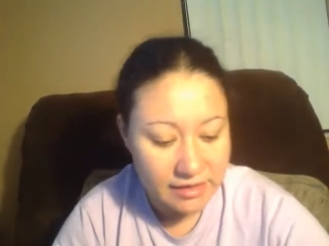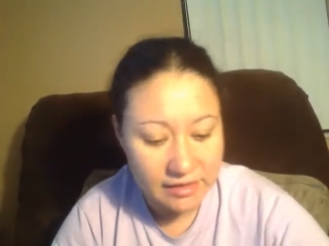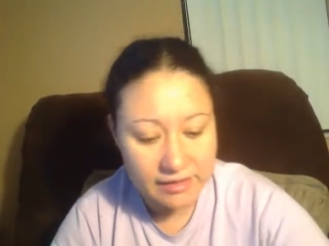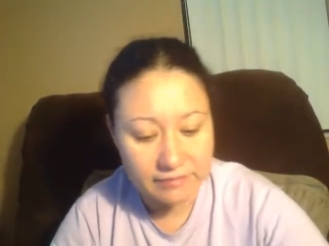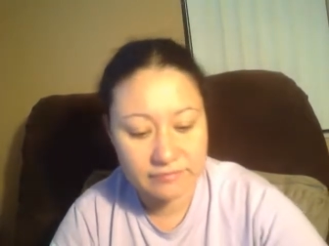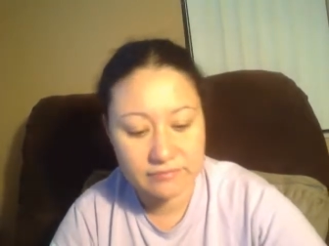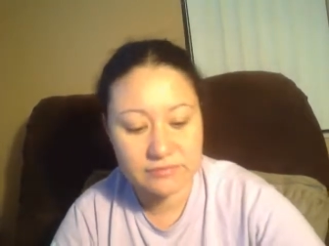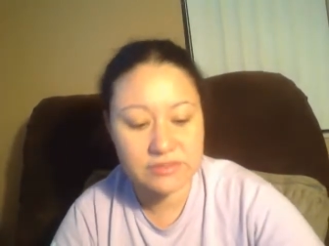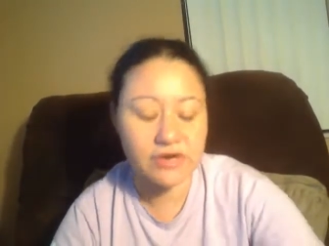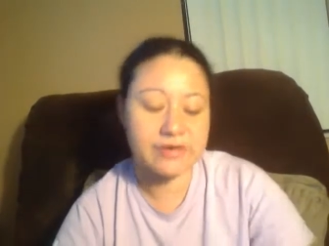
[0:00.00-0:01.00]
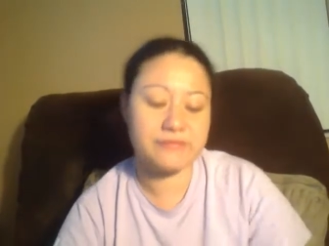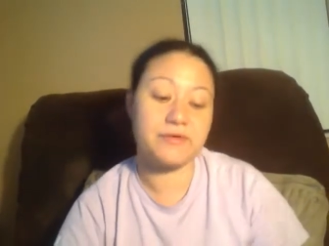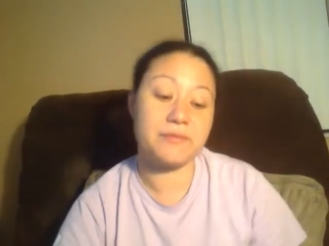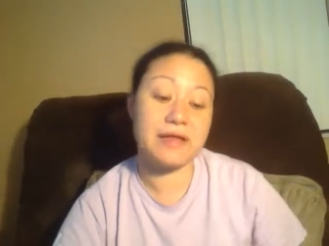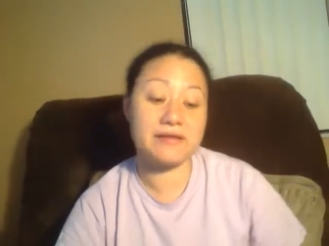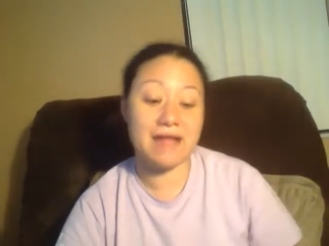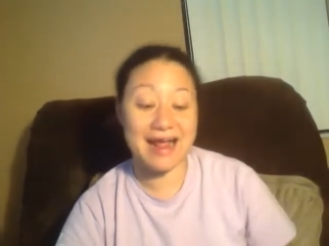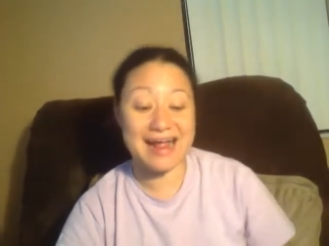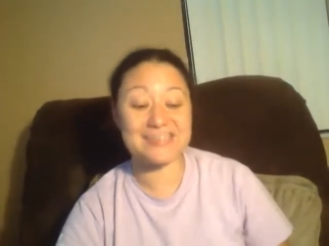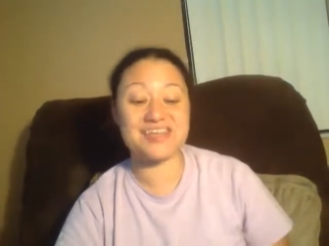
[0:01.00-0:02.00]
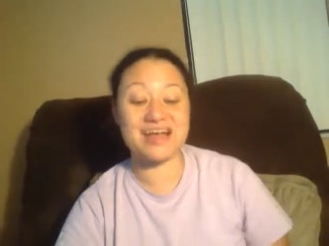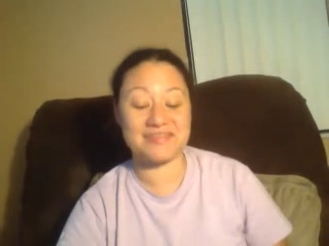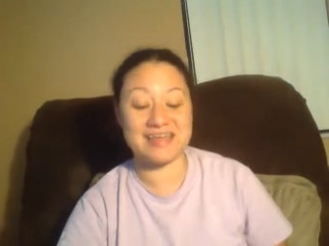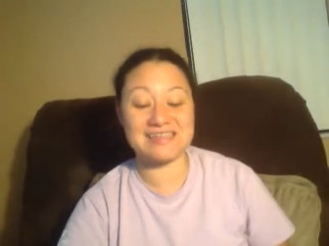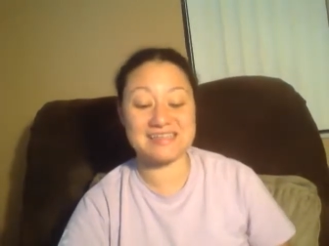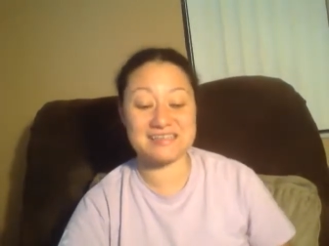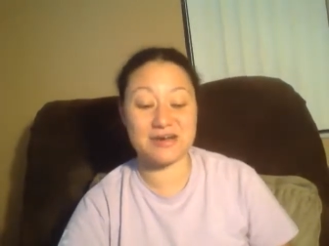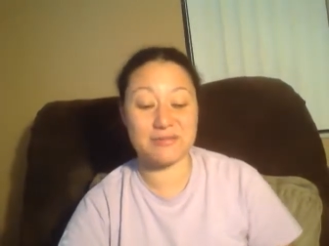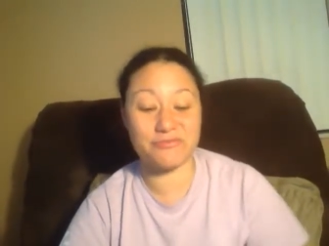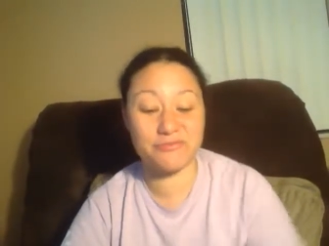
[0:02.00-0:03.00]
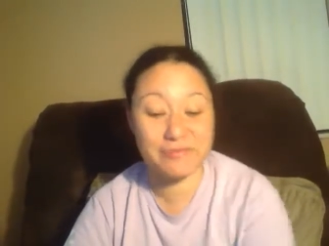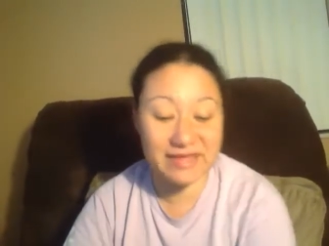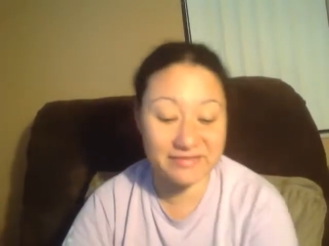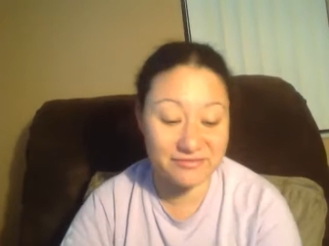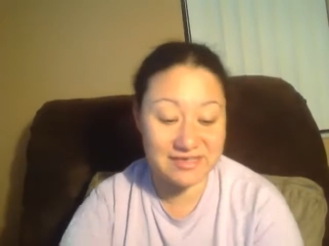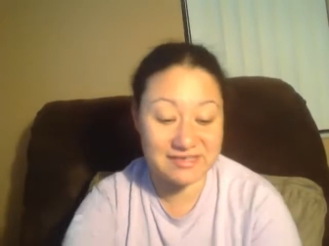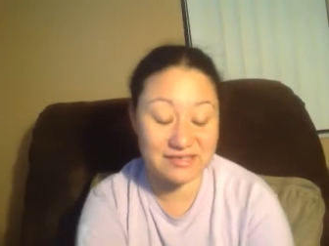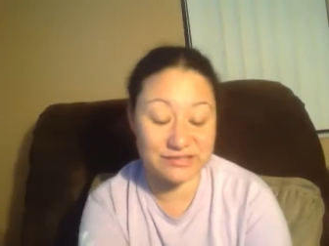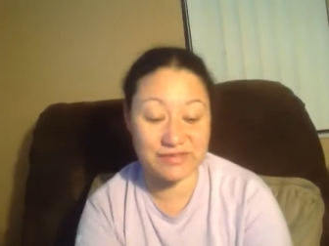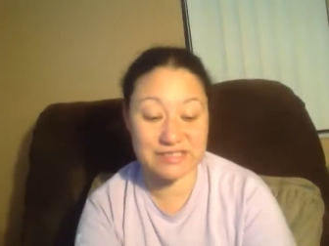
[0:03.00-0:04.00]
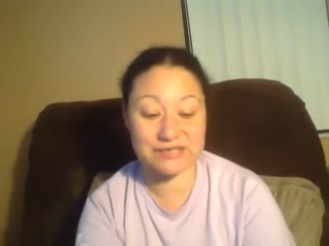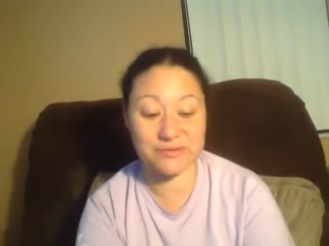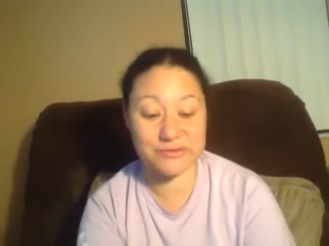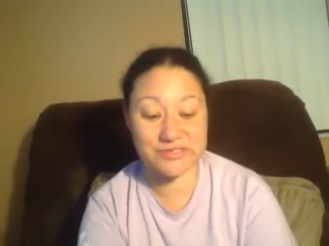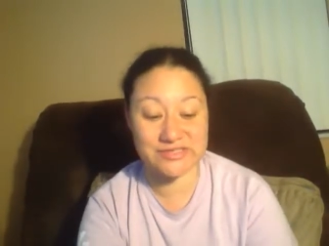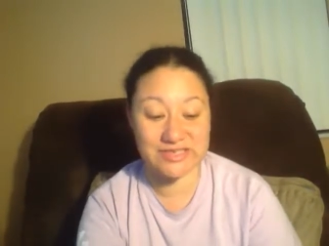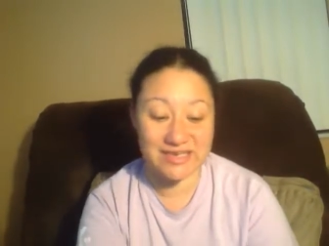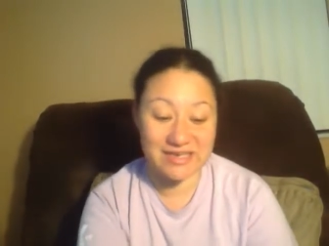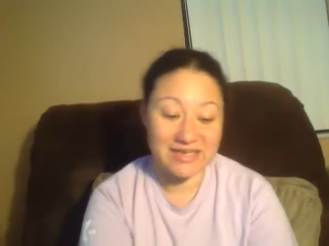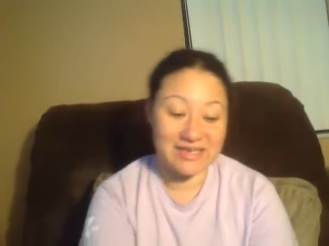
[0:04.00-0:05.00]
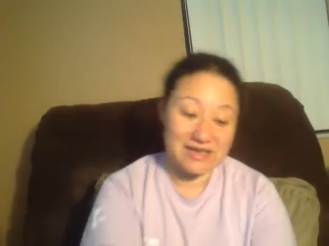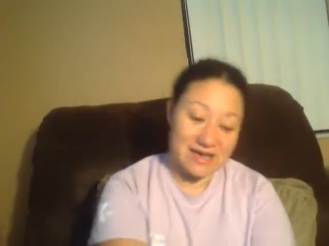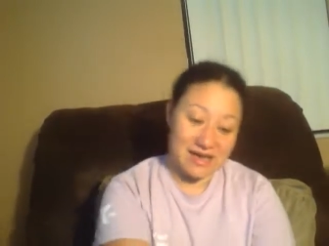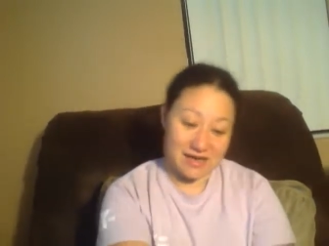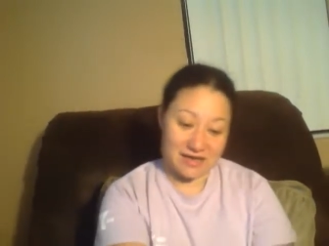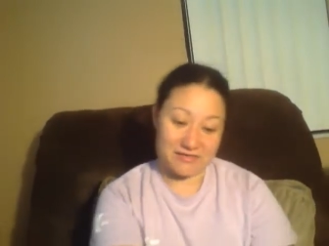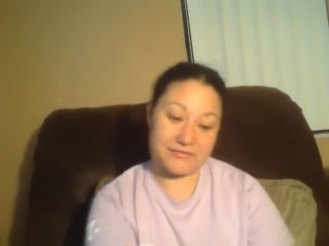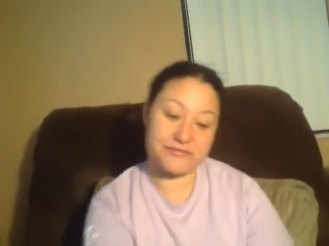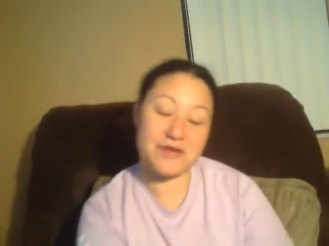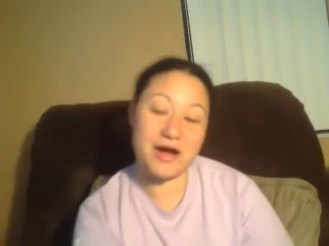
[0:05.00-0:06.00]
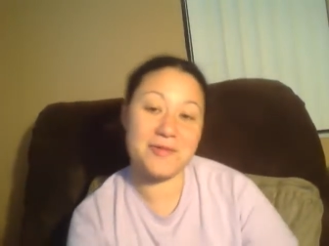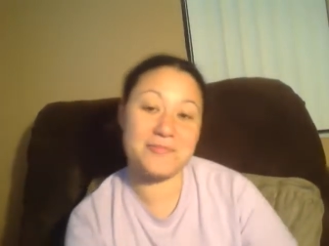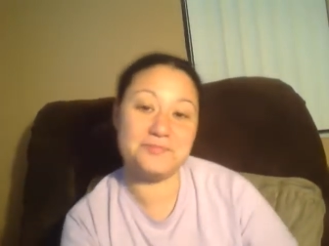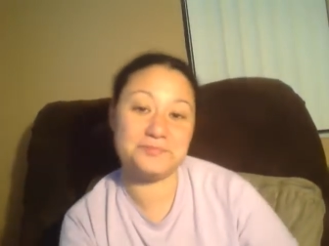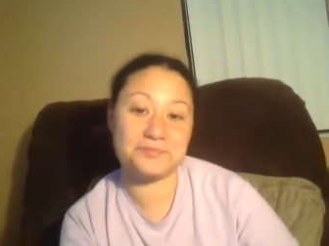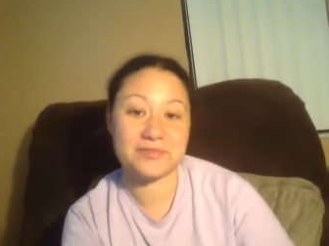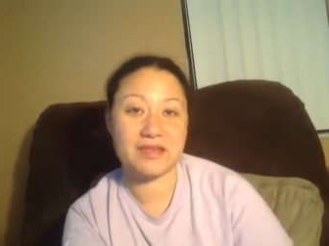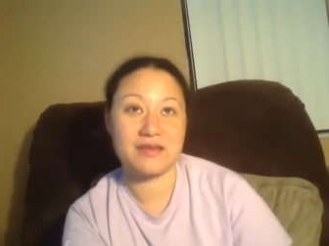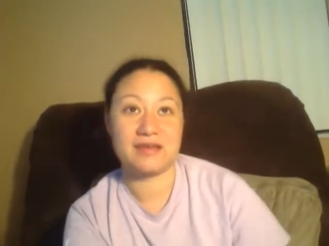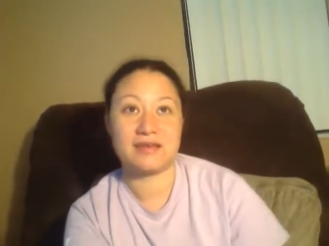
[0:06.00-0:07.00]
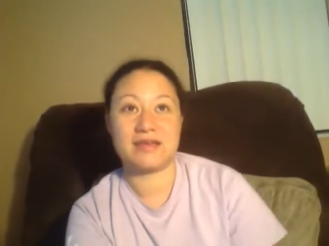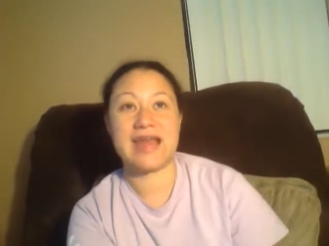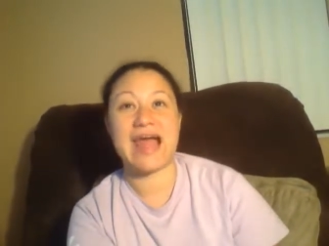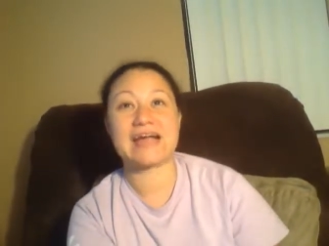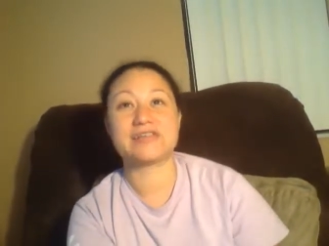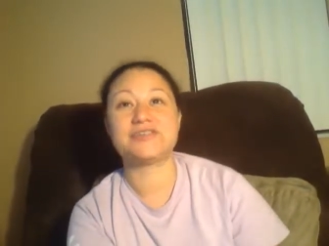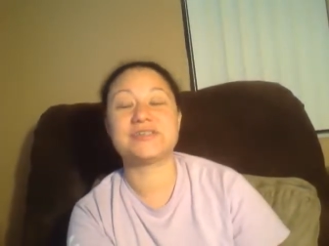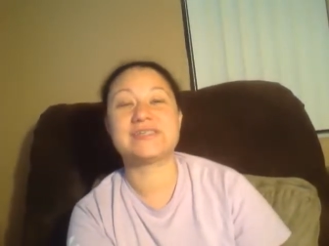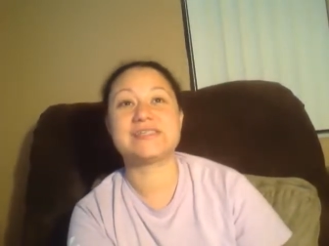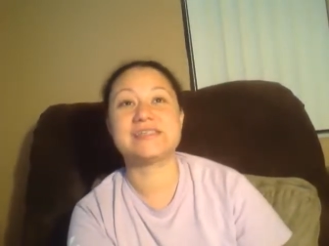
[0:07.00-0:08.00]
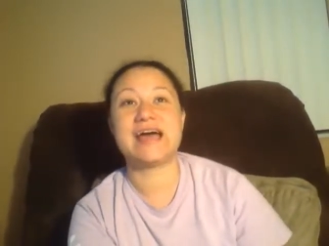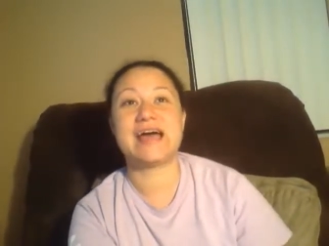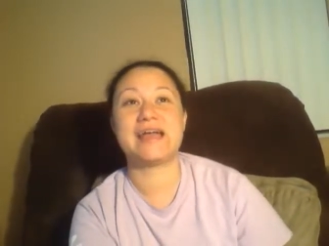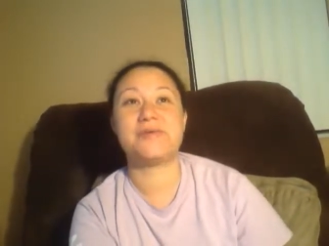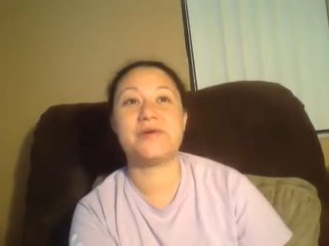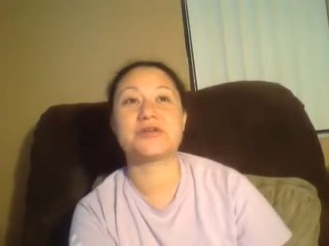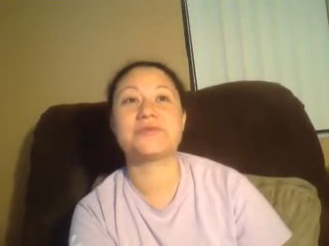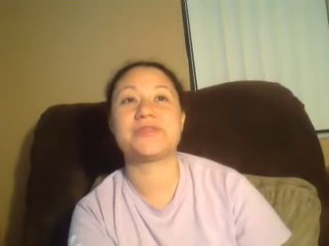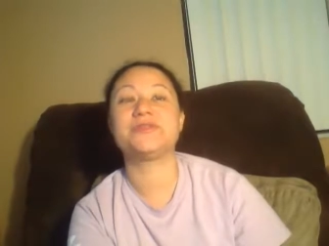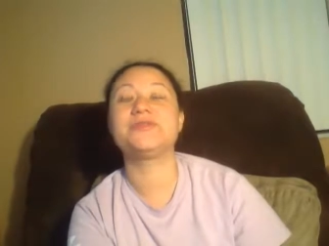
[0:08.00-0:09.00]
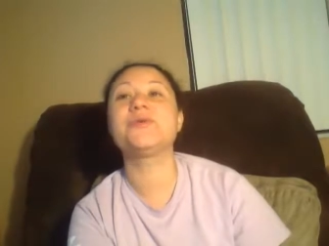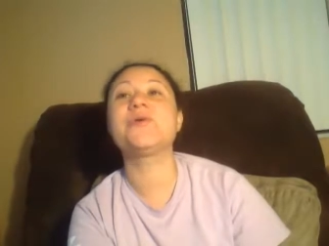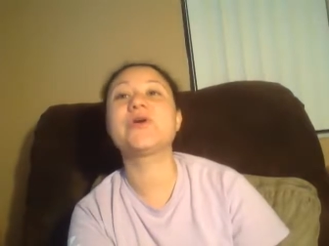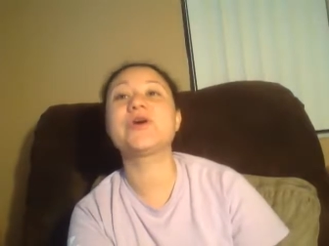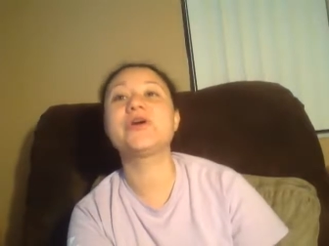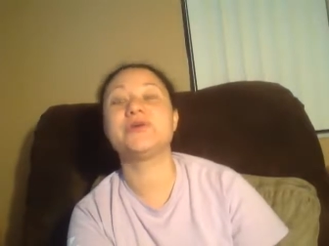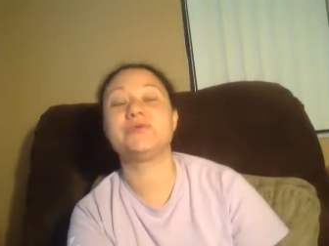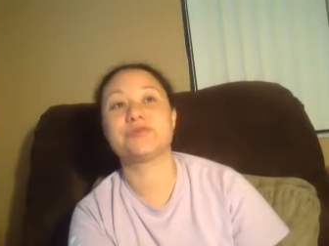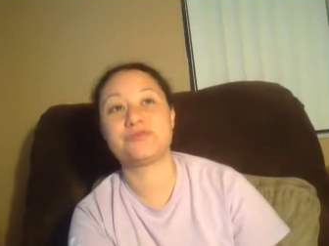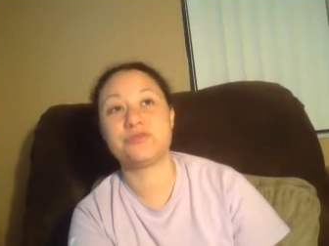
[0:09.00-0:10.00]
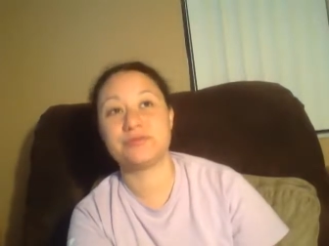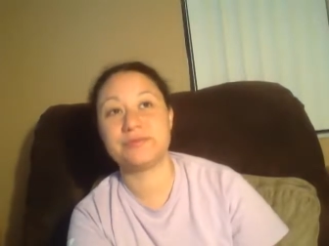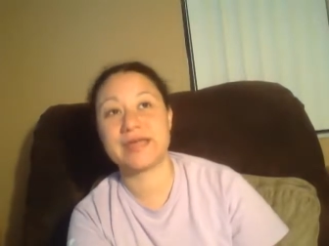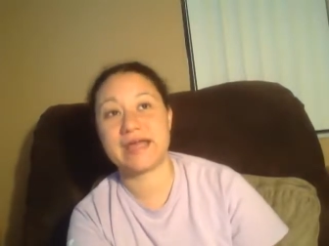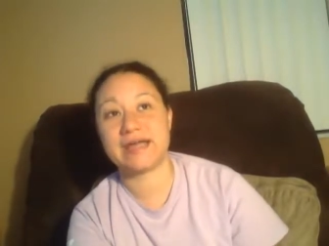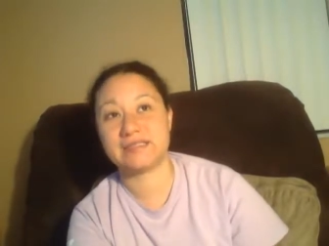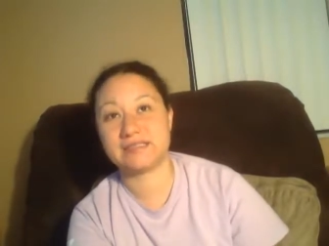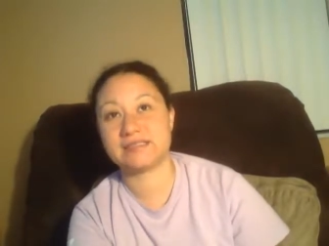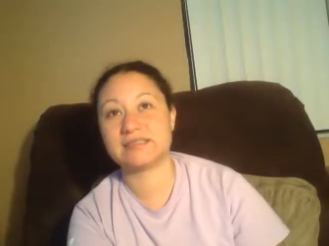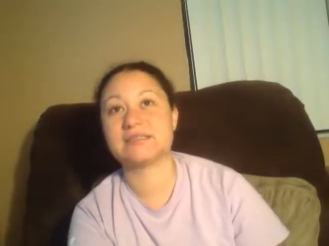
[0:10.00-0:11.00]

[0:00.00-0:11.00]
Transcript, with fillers: Um, starting from, and I actually got the idea to start performing at the Renaissance festivals uh, from an actress that I worked with in New York who performed at